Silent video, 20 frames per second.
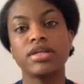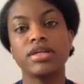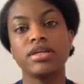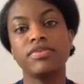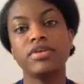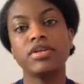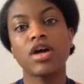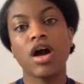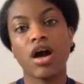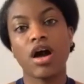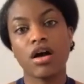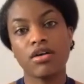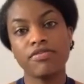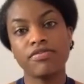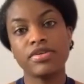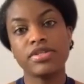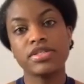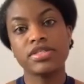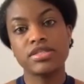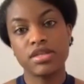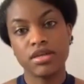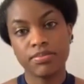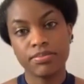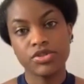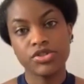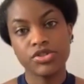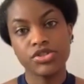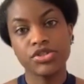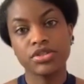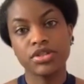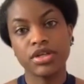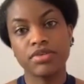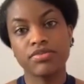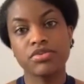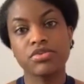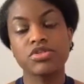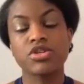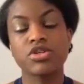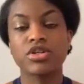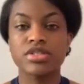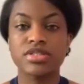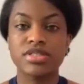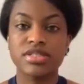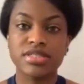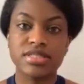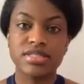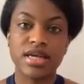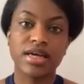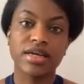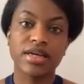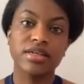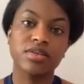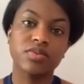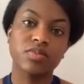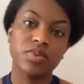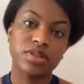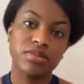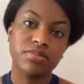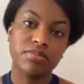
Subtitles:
Even office temperature levels are designed with